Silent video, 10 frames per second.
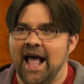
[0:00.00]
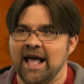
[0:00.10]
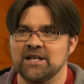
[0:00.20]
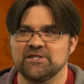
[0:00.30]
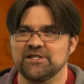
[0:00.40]

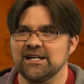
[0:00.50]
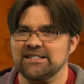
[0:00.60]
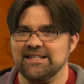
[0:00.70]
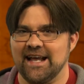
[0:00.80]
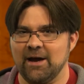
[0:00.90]
and
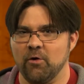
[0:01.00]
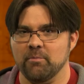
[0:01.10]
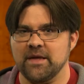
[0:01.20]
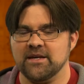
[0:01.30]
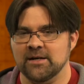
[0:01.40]
just
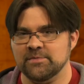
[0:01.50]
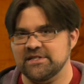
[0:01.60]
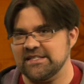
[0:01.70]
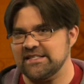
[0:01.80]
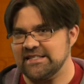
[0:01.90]
how it
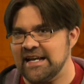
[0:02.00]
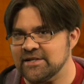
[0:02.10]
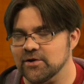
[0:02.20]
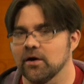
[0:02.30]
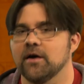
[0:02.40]
becomes the
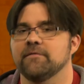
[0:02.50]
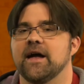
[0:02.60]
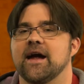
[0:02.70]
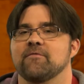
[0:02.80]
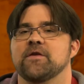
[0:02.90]
center
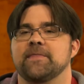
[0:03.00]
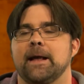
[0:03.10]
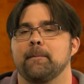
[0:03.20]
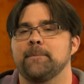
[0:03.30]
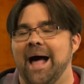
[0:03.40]
of
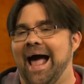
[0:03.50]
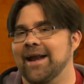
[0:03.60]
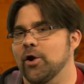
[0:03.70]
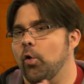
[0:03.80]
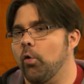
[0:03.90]
everything
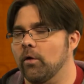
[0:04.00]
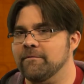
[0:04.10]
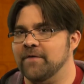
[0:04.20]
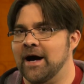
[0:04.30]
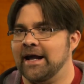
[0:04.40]
bad and
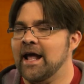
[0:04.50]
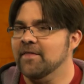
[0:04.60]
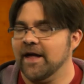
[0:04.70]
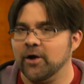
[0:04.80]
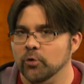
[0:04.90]
horrifying
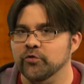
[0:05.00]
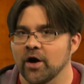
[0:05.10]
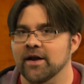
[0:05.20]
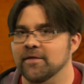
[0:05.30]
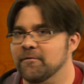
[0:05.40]
that
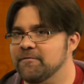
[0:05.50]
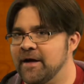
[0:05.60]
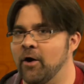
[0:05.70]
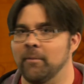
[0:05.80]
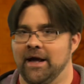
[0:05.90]
goes on in the
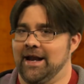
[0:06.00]
film.